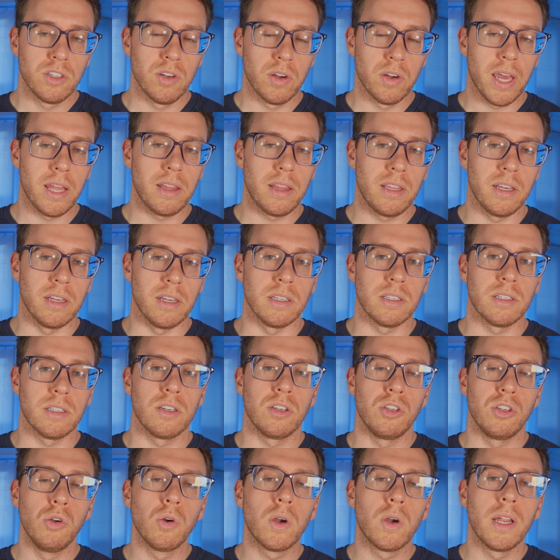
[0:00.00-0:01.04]
So get this,
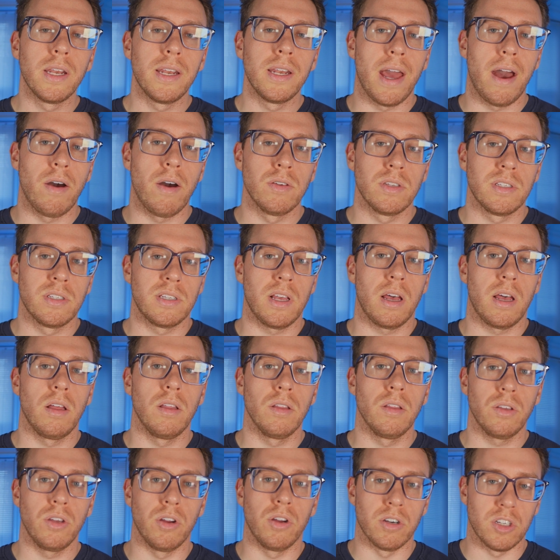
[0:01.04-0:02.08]
you can now
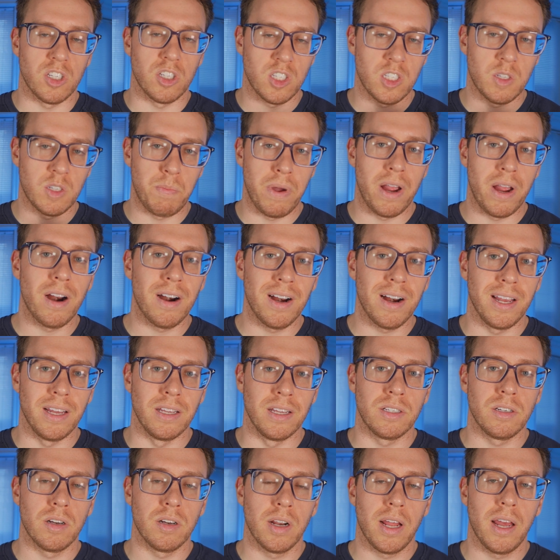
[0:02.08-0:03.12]
sell your spare
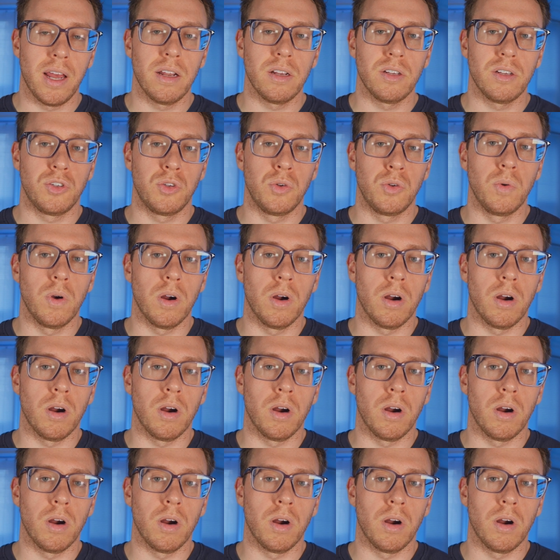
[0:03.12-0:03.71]
internet to